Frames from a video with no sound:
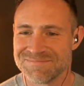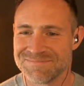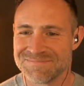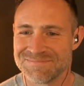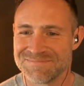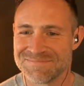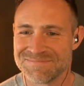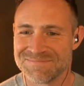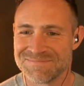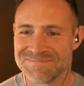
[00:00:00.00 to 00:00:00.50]

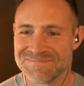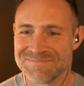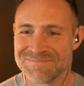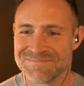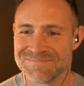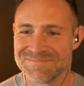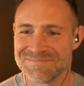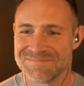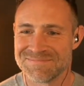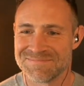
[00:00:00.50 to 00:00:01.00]

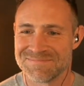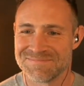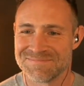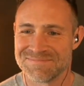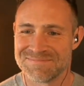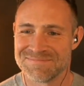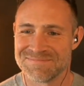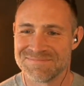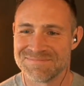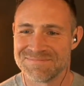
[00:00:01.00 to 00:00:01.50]

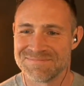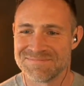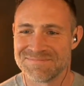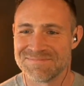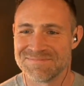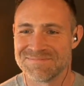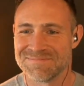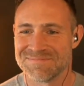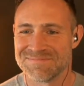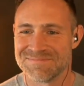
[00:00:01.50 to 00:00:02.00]

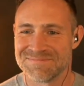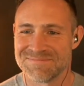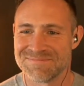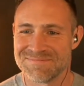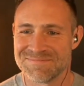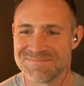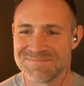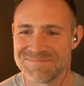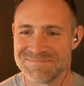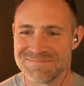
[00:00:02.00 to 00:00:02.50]

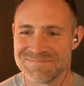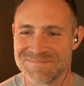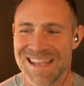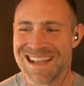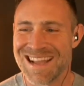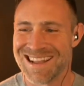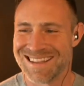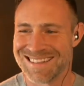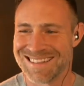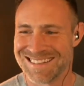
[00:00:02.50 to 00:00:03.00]

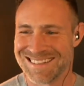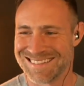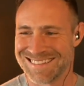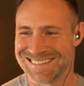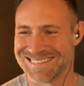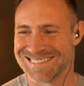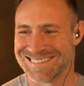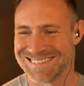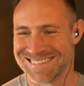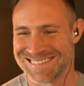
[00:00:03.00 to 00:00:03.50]

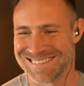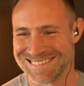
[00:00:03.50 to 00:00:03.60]
[no speech]